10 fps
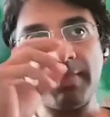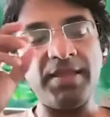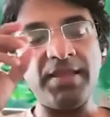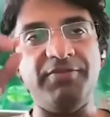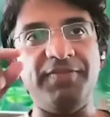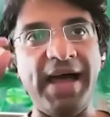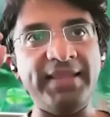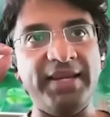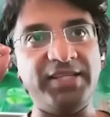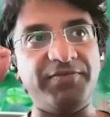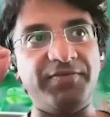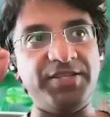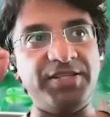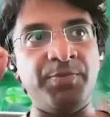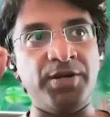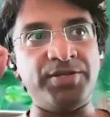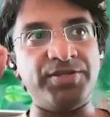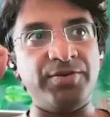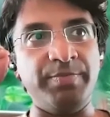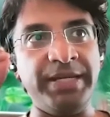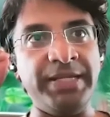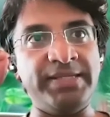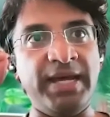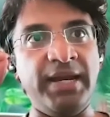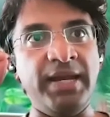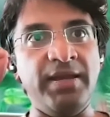the fact that it's a fuzzy processor means that